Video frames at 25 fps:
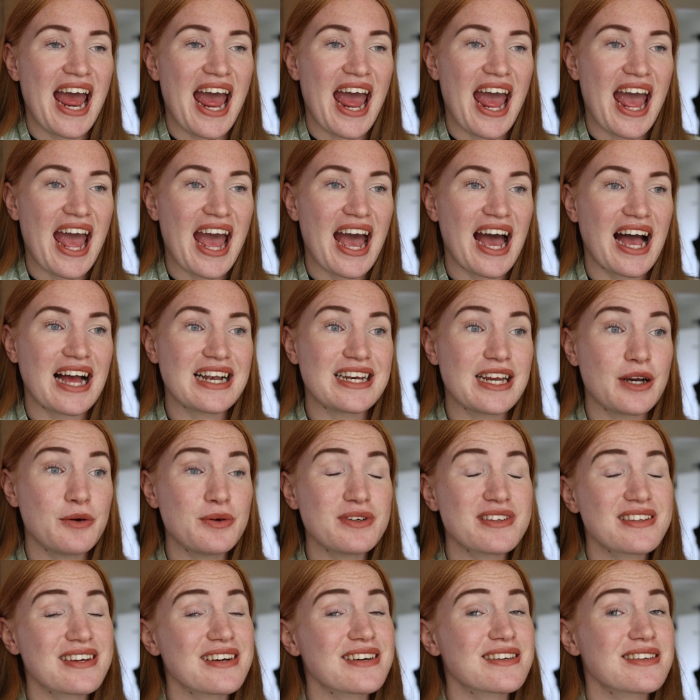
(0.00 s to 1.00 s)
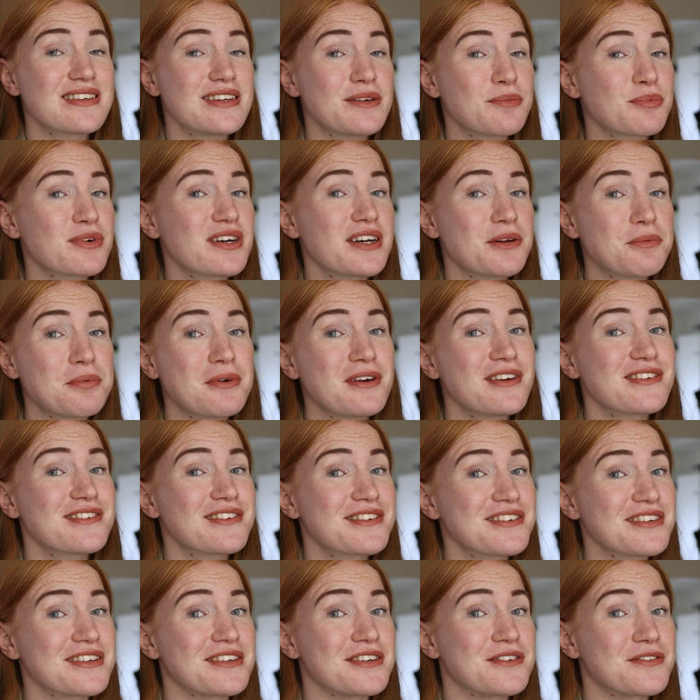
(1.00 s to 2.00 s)
And it was actually pretty
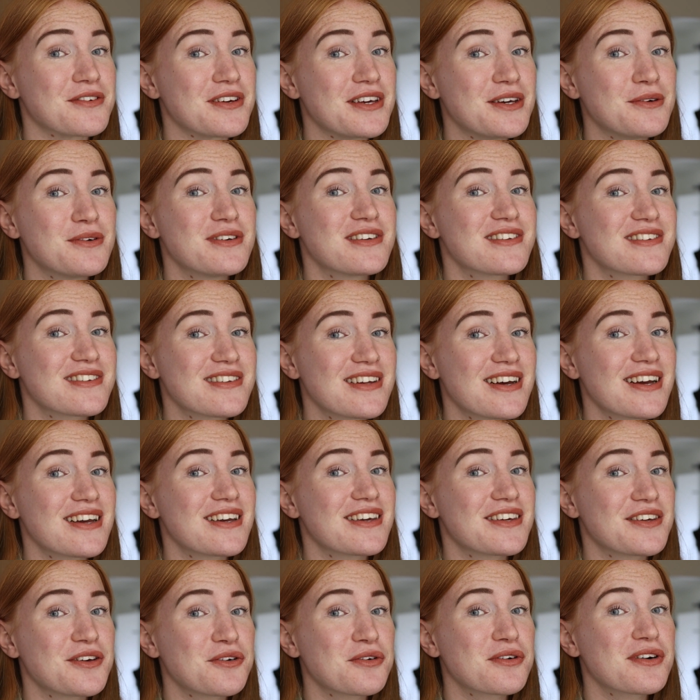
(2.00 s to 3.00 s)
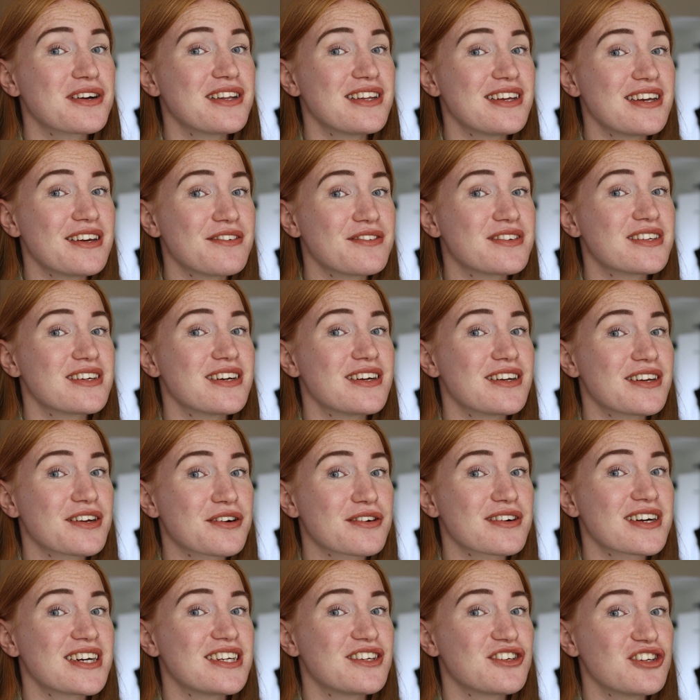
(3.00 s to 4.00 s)
positive. He was like, you really have done a
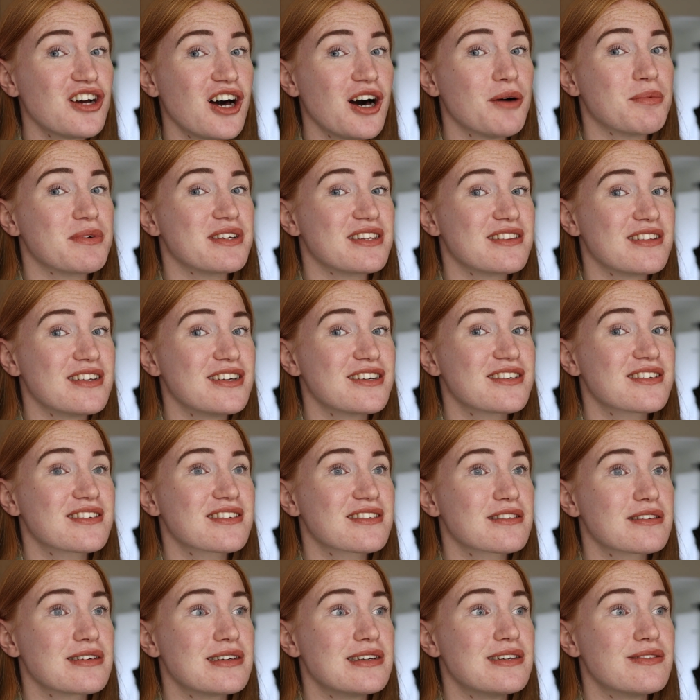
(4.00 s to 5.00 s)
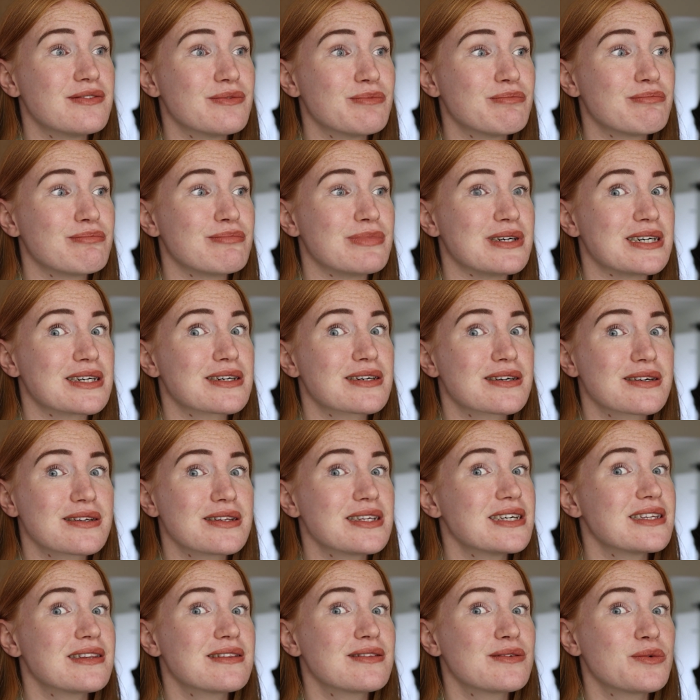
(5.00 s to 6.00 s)
great job. It looks even better
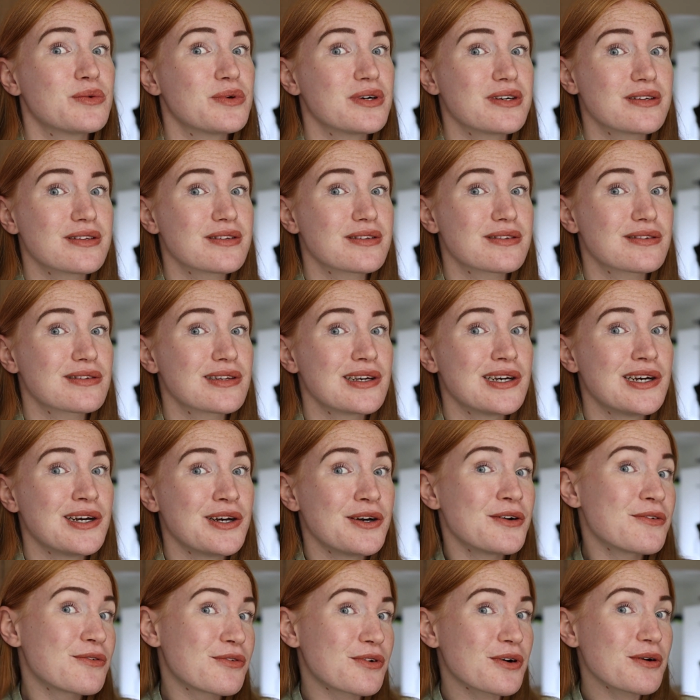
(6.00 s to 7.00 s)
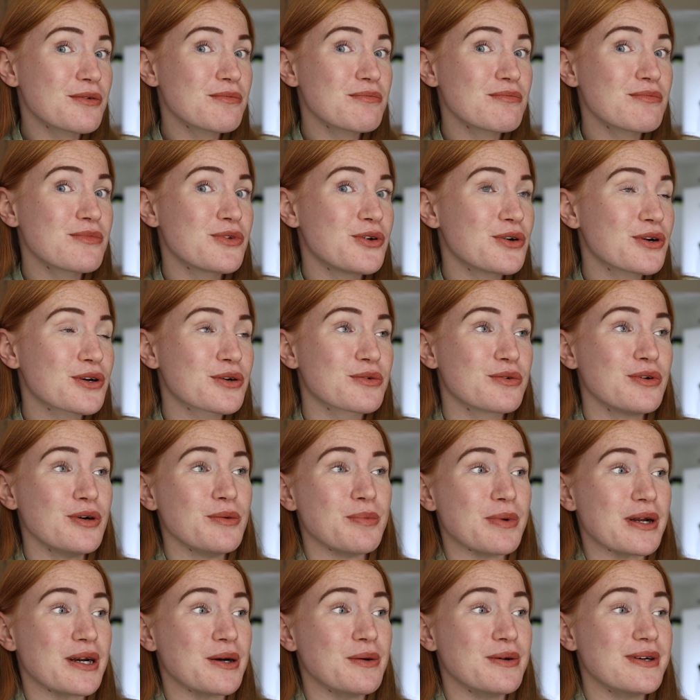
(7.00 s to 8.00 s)
than the ones from your
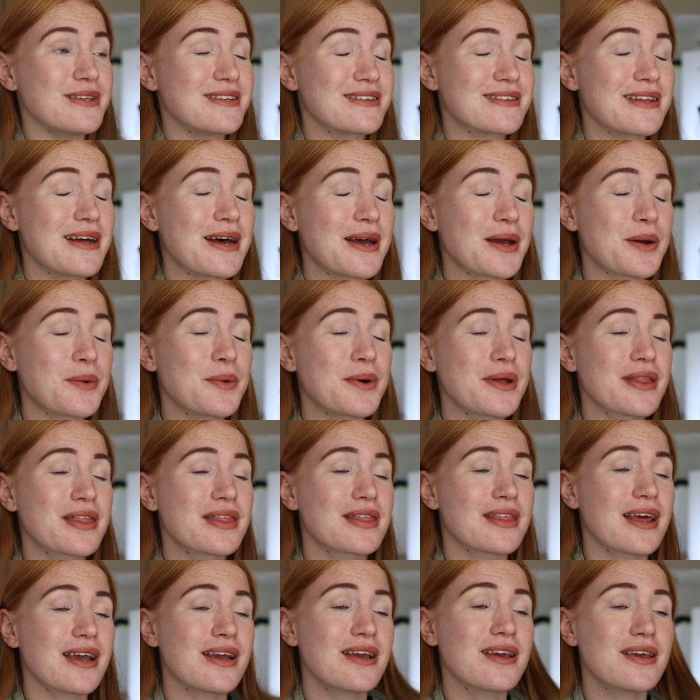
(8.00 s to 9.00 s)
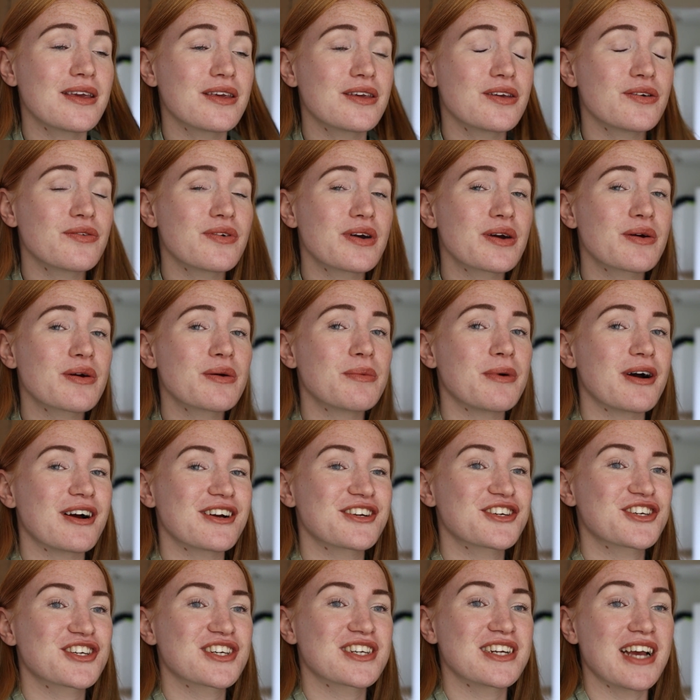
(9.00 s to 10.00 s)
group. And I was like, well, thank you very
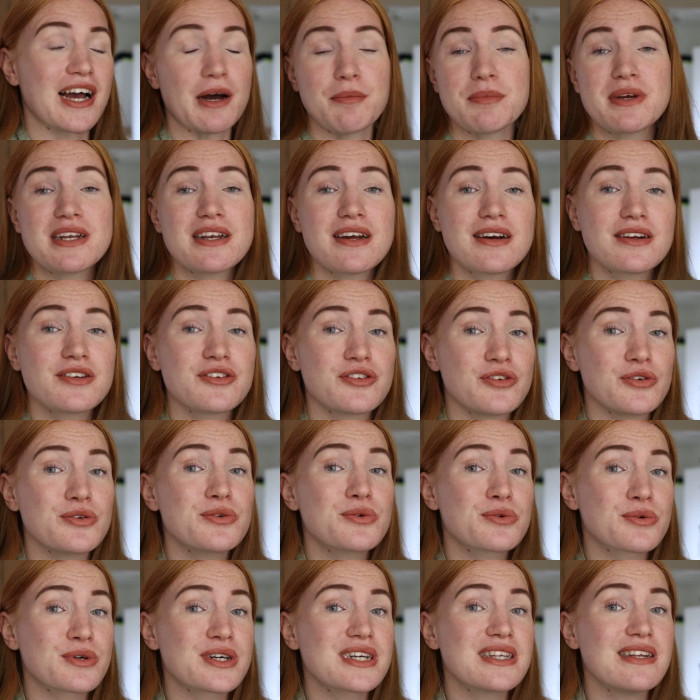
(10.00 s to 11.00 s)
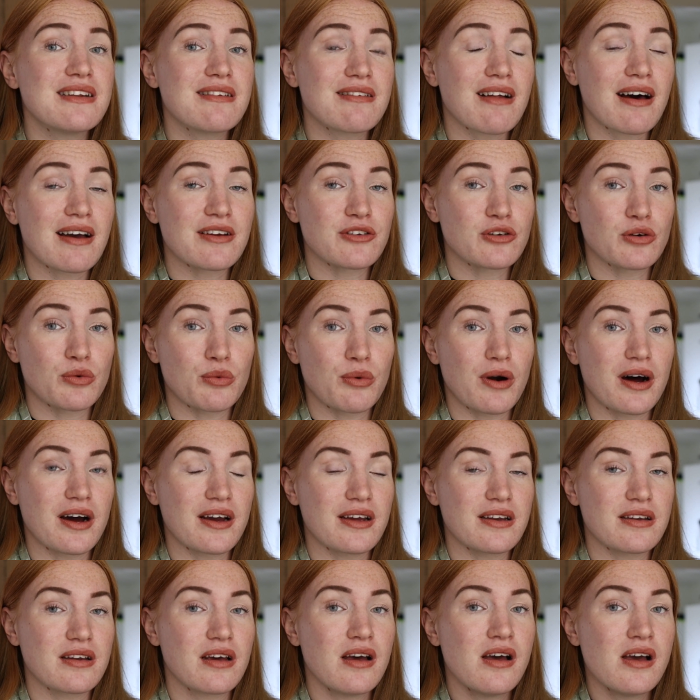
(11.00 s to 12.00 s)
much. I mean, I do really like to
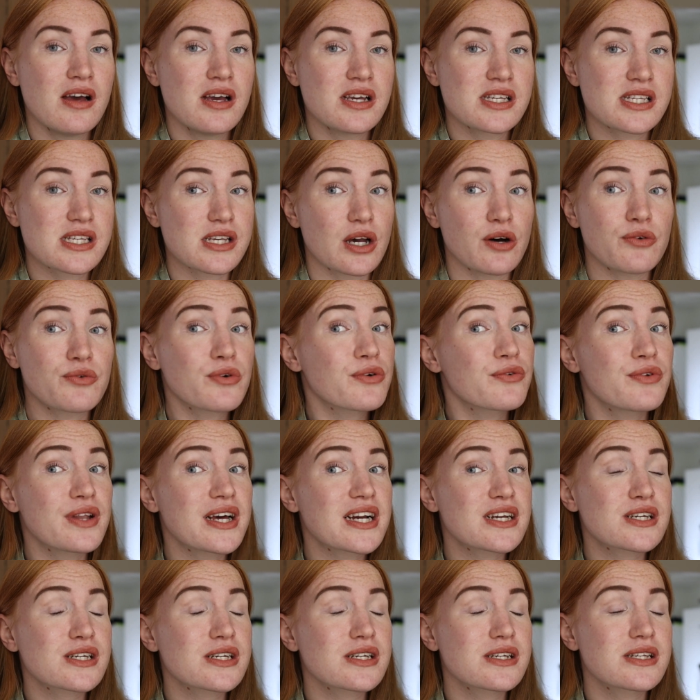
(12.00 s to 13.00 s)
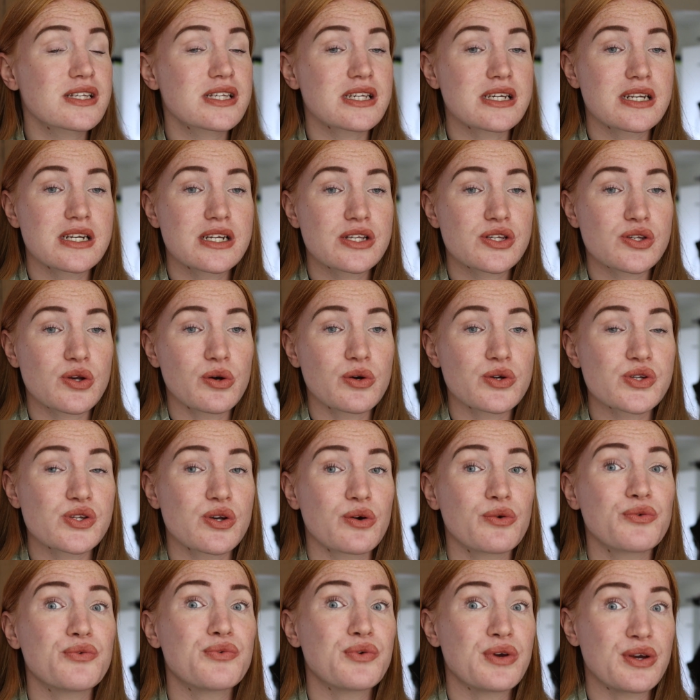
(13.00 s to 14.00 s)
write self-reflections, and it's
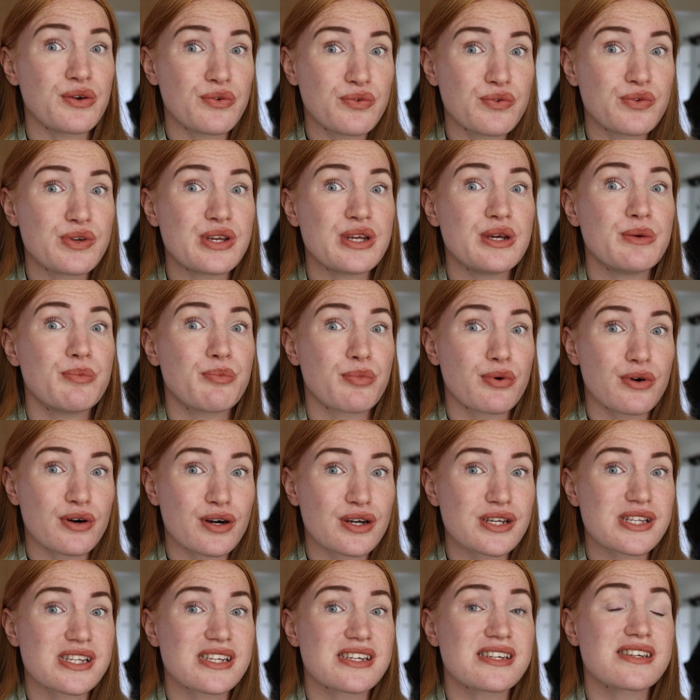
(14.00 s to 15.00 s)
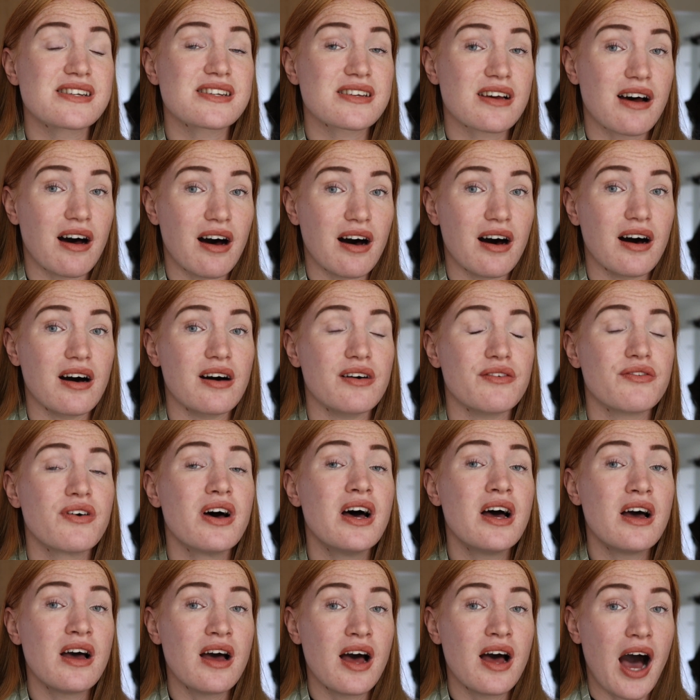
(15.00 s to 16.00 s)
also 50% of
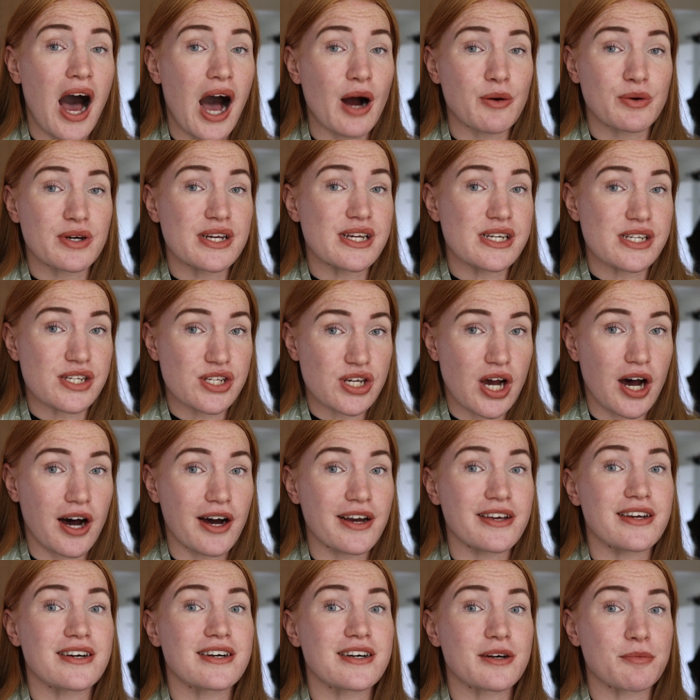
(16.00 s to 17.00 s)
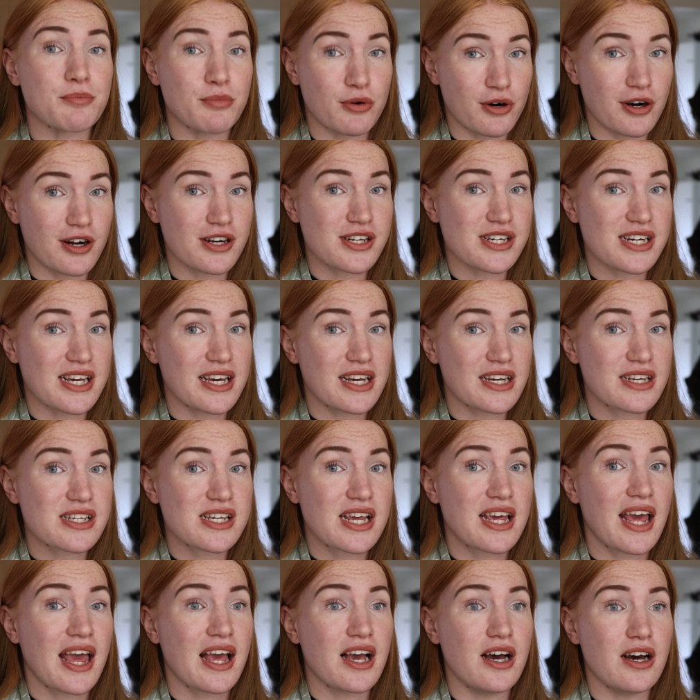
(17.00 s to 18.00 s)
our entire
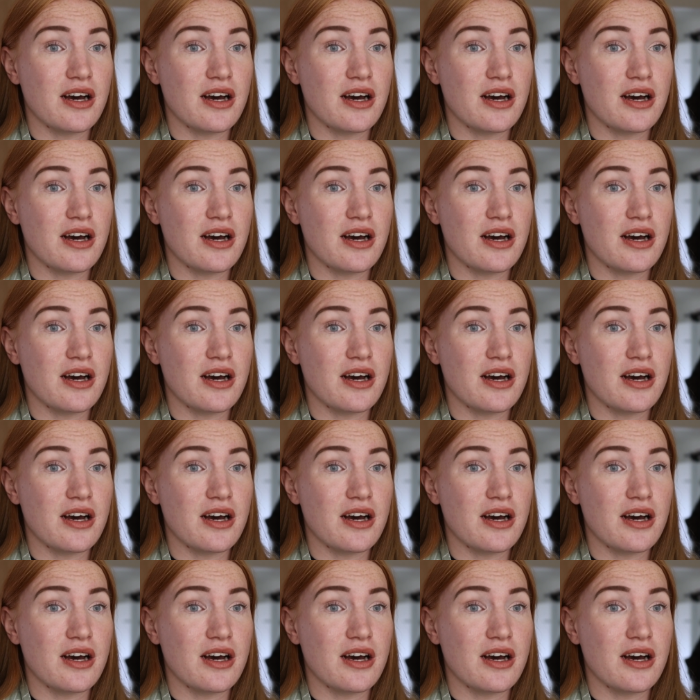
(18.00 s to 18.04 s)
project.